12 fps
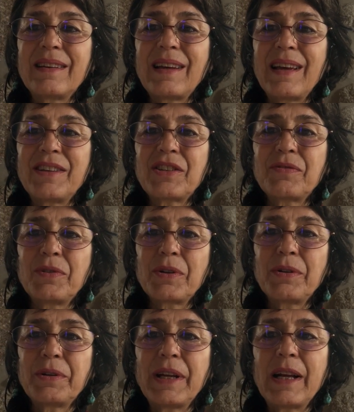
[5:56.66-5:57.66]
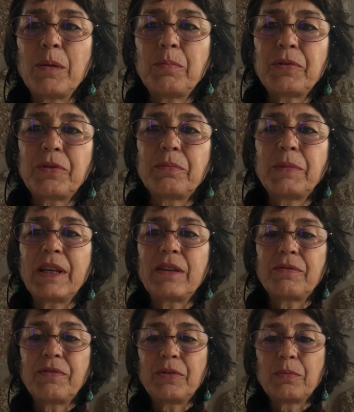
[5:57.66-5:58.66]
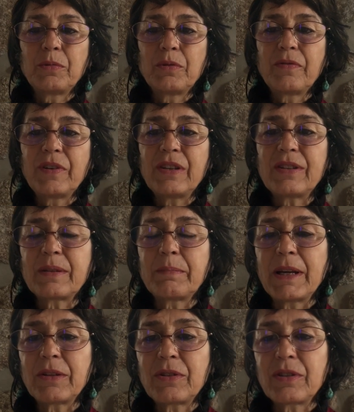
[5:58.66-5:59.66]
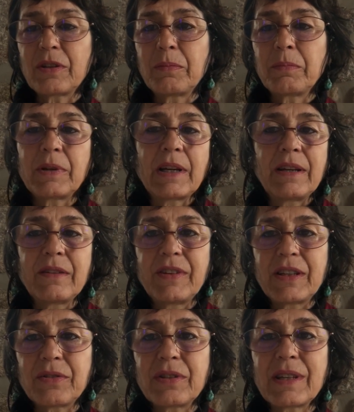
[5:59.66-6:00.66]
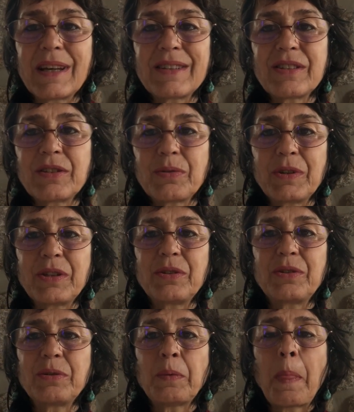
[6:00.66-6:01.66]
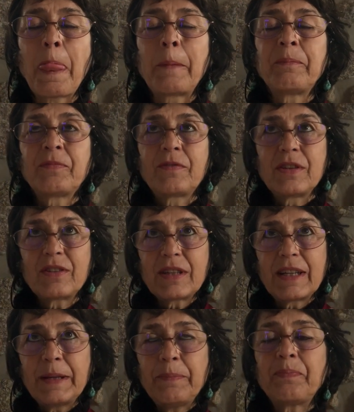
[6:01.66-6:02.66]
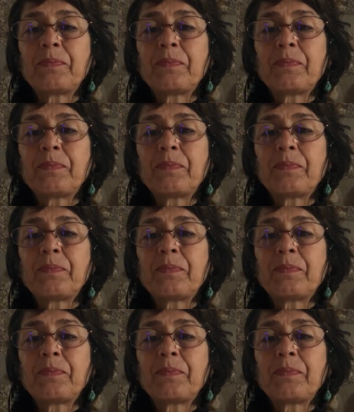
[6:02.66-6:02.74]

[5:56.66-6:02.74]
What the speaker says: ask for her help to make a few movies about some kind of exercises we could do physically.